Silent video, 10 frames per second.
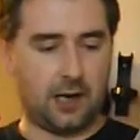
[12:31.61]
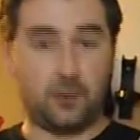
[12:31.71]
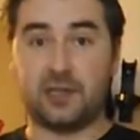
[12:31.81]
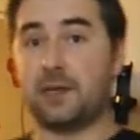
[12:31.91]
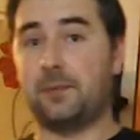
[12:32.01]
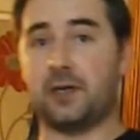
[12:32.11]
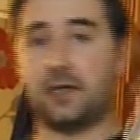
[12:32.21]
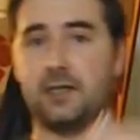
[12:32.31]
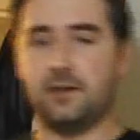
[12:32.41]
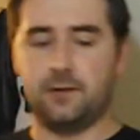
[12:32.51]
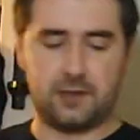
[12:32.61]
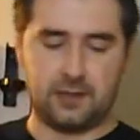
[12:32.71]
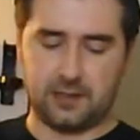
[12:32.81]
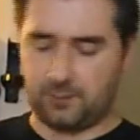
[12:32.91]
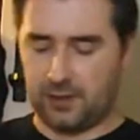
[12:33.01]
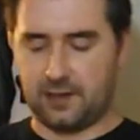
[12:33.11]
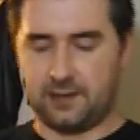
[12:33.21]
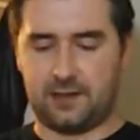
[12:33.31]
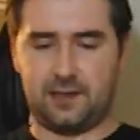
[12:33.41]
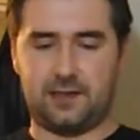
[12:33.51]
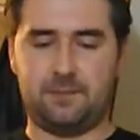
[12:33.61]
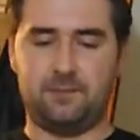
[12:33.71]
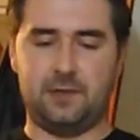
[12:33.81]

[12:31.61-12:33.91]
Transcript: which I'm not going to use just because this